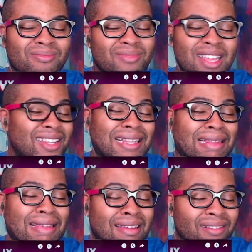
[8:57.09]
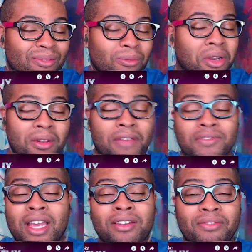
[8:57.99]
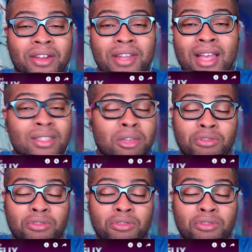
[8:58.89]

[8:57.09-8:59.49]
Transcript: It didn't need it. Would it have sounded fantastic?